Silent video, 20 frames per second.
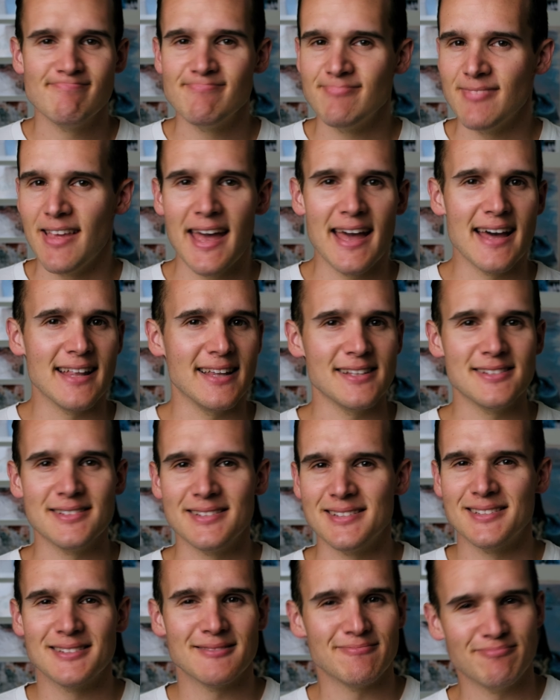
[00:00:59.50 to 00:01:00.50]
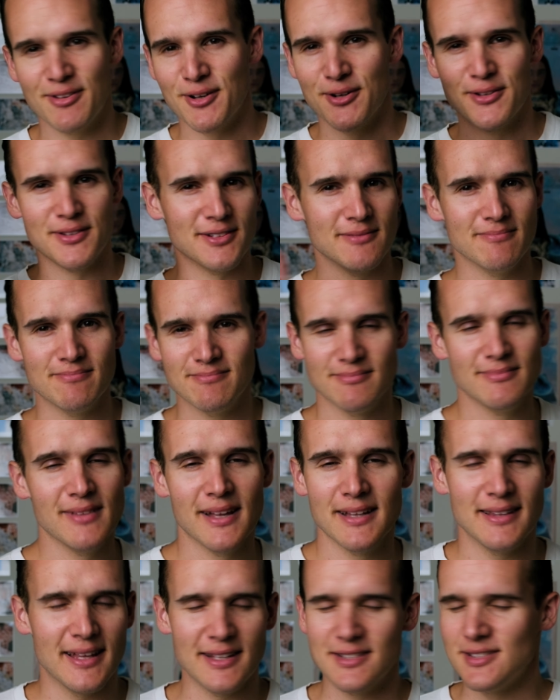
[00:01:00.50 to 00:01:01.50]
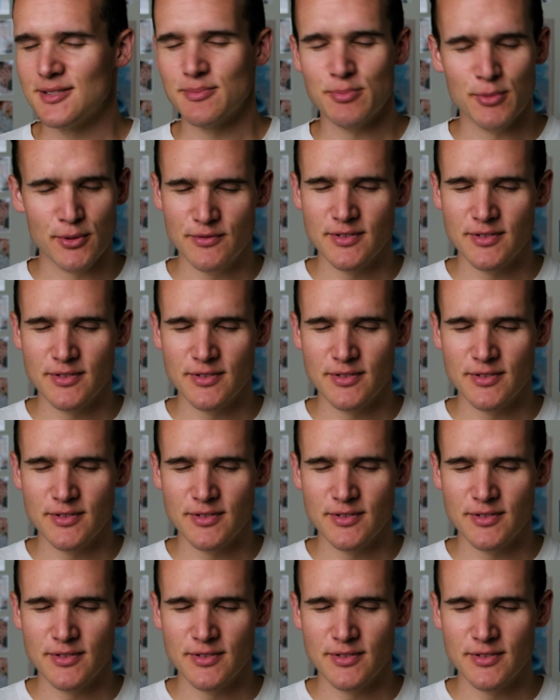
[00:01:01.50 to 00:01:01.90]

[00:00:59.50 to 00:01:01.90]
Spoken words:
Yeah, let's just move